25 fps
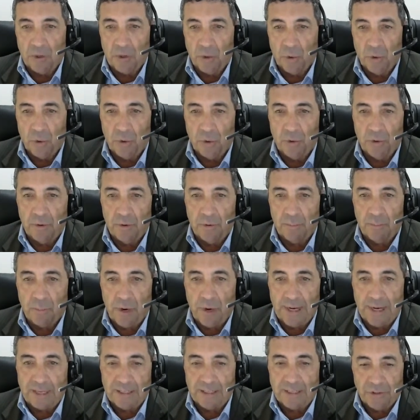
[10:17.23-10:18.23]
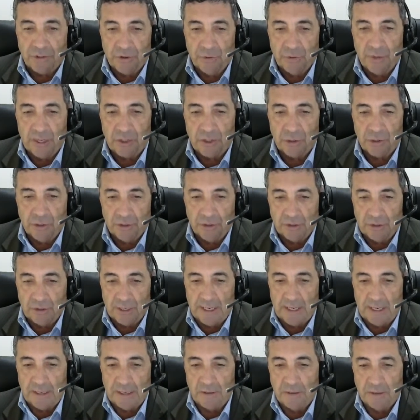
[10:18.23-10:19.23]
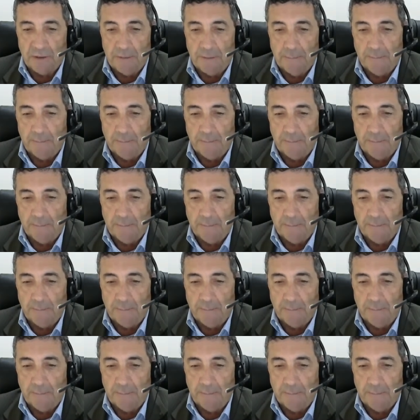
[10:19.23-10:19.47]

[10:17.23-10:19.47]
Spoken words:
Court practice direction says